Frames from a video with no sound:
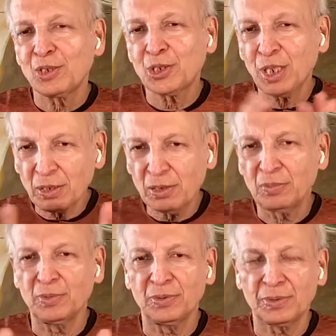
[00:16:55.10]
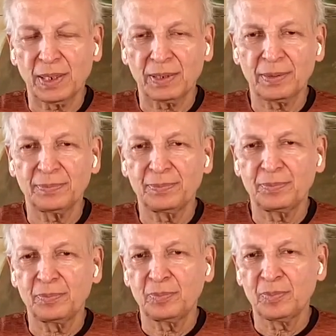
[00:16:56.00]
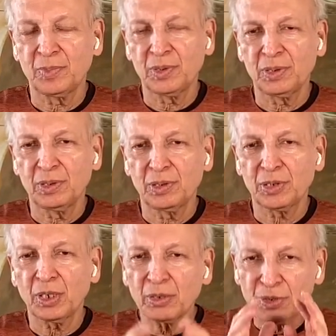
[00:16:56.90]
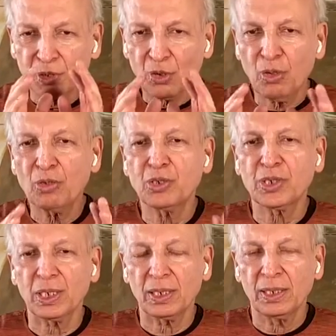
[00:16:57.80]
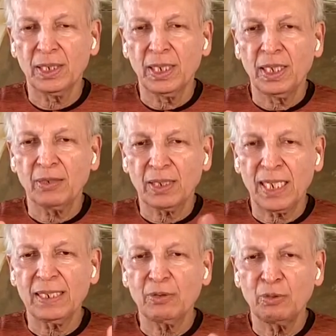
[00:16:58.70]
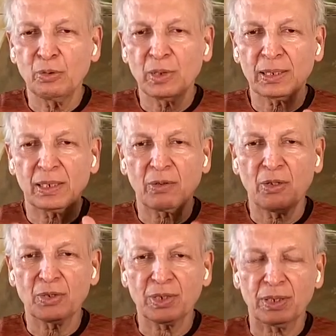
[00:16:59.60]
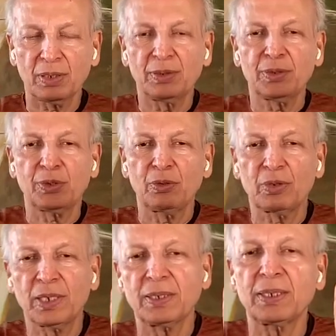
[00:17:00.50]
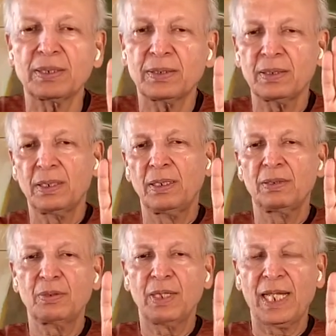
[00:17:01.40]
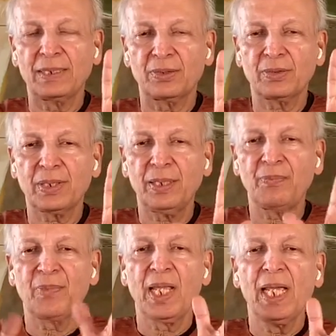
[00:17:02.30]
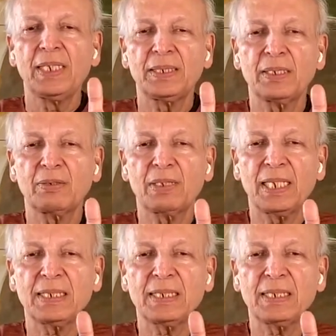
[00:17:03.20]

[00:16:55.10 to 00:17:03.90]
Shankha mudra. Shankha is a conch shell. Your hand will look like a conch shell. So look at this. Two hands, okay? Take your right